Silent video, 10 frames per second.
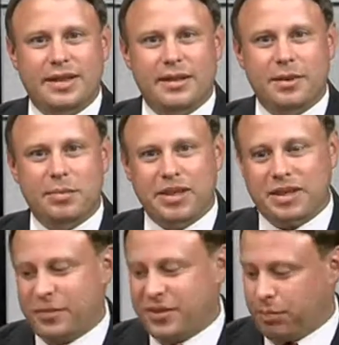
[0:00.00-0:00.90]
and we
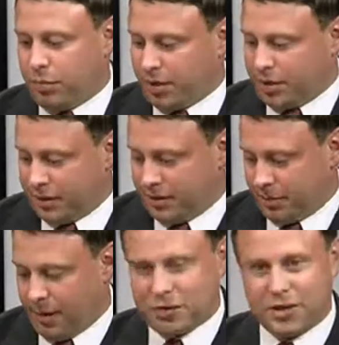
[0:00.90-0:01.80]
picked up this book,
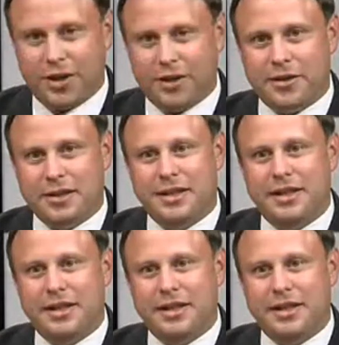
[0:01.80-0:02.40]
Mouse Guard.